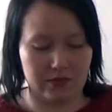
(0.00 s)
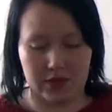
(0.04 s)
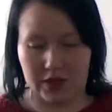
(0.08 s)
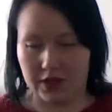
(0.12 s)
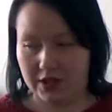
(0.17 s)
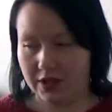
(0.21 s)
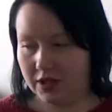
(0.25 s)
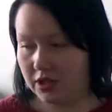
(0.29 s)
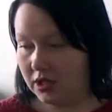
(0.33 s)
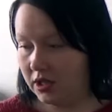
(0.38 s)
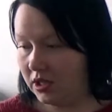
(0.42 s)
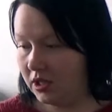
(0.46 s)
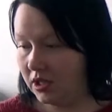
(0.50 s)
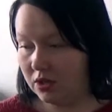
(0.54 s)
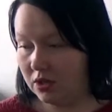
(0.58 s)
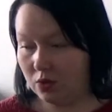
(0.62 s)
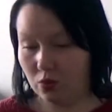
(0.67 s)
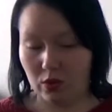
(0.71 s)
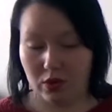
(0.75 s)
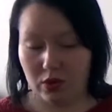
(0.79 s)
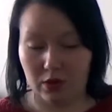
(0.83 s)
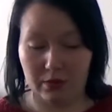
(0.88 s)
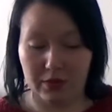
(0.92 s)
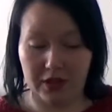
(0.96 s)
I think
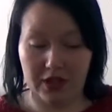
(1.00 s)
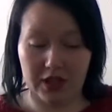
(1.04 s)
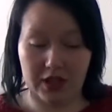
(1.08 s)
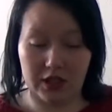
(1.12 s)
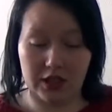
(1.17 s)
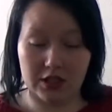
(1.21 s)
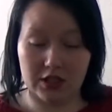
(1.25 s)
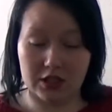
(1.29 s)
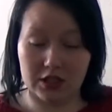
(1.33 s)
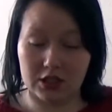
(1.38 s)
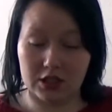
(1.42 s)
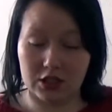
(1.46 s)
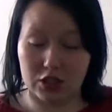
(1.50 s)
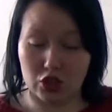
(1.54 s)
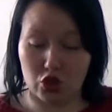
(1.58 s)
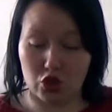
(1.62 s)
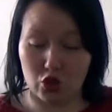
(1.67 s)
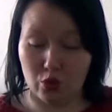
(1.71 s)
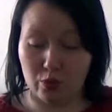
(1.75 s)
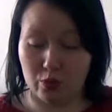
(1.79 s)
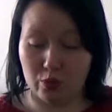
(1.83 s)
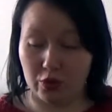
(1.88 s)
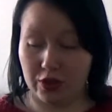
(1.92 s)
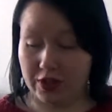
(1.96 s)
it will be
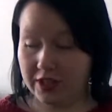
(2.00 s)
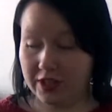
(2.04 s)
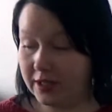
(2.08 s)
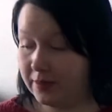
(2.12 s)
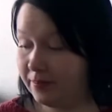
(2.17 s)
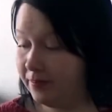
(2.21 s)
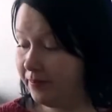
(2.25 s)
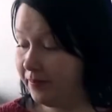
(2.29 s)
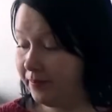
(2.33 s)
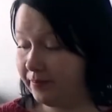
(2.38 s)
so pretty.